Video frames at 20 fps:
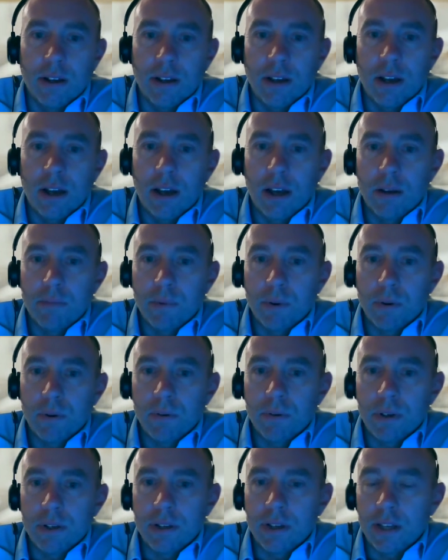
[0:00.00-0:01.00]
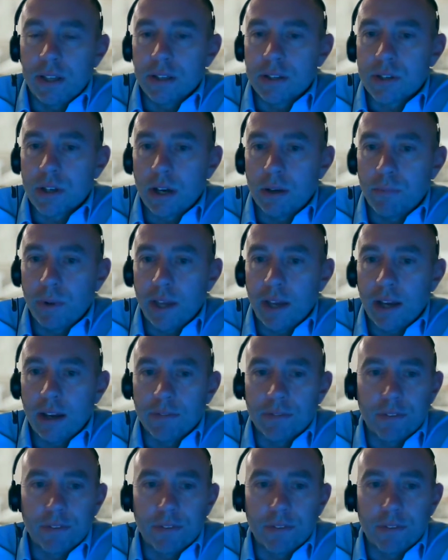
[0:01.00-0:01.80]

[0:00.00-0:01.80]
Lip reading: all in the time we have.